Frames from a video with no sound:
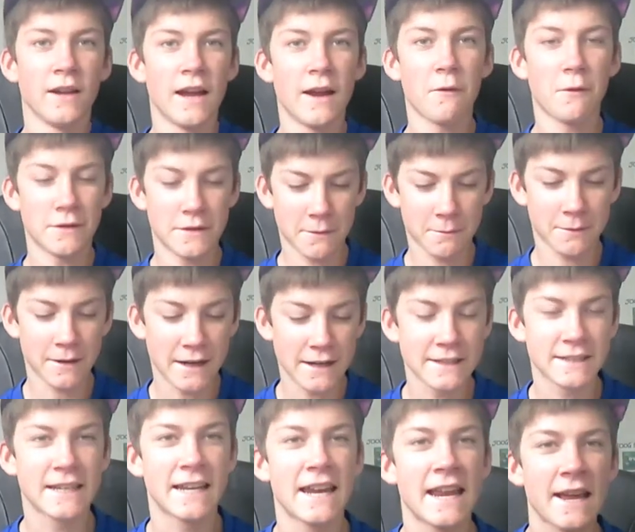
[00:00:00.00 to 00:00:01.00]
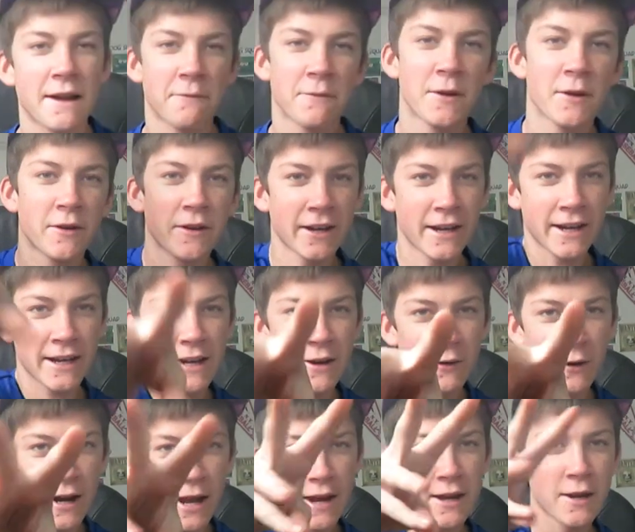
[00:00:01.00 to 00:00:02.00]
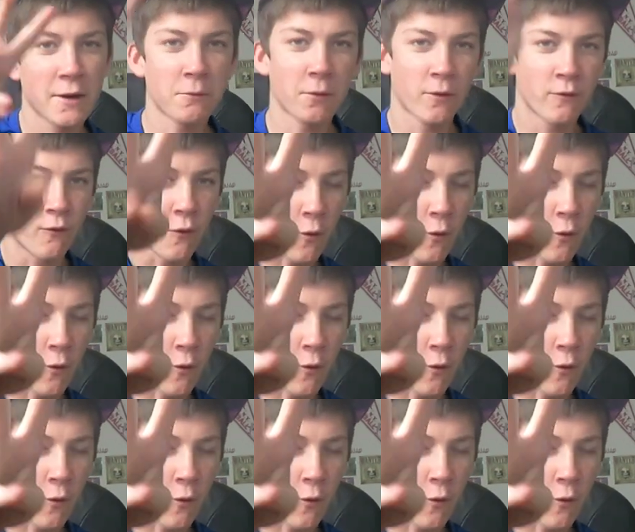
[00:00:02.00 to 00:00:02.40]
Hey, what's up, guys? Today I'm doing a Q&A number